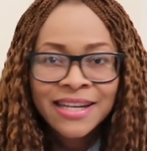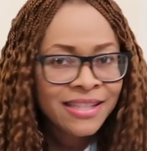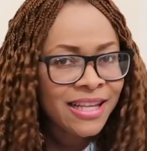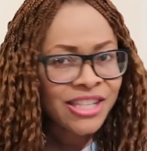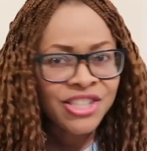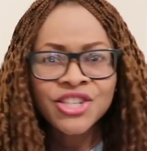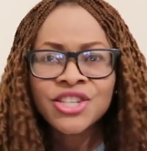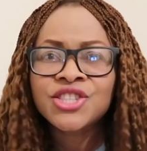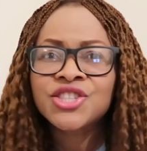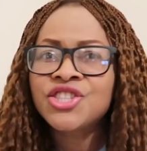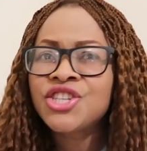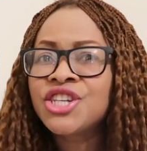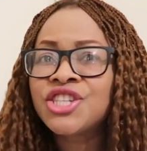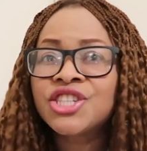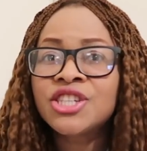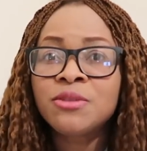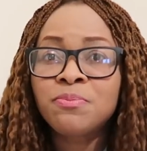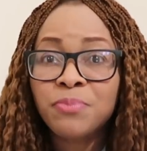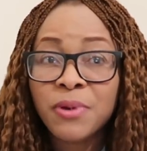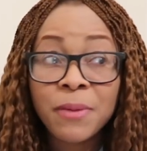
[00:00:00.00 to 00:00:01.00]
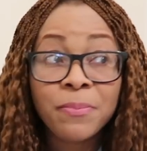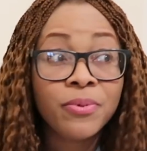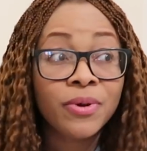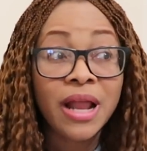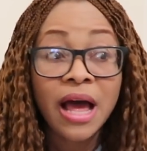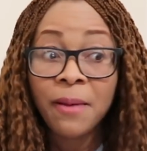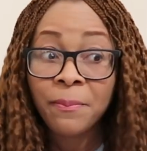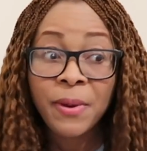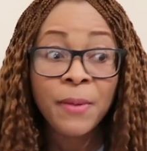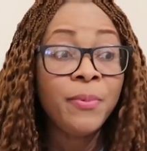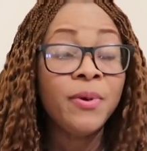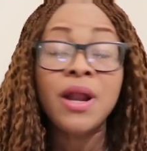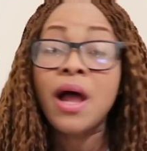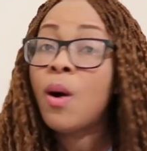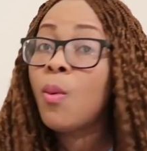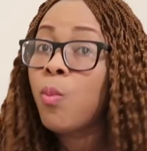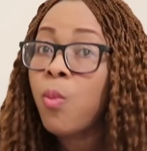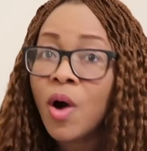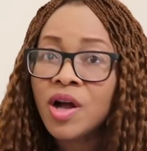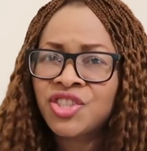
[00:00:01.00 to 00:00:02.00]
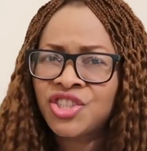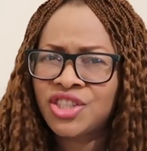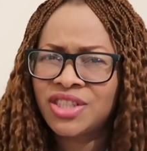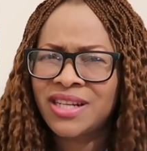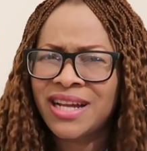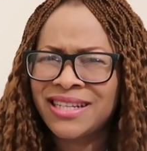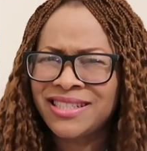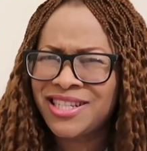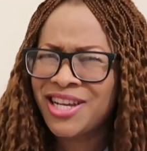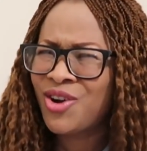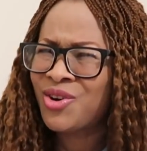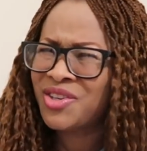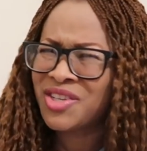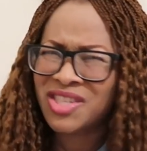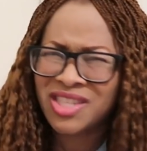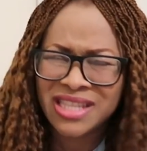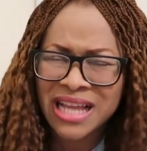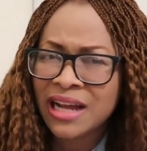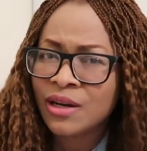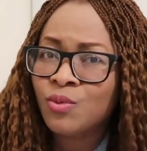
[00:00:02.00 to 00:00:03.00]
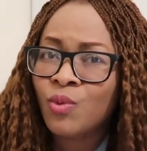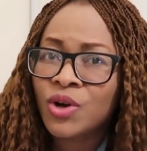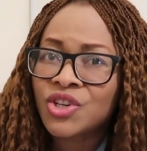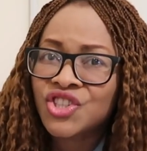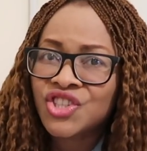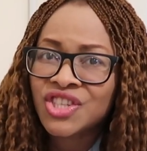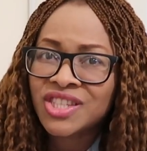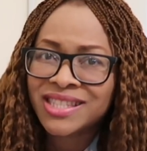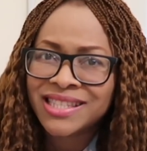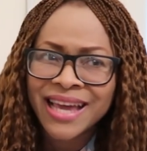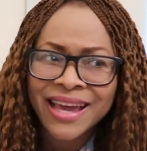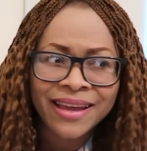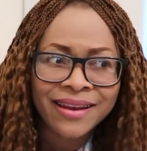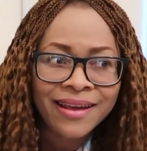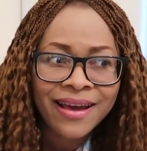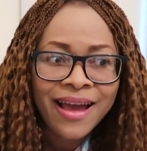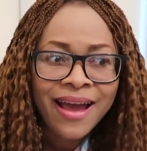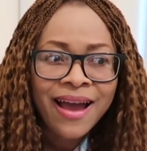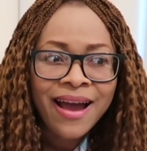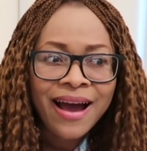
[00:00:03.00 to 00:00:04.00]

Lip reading: that she's teaching people, and people are watching and they understand what she's saying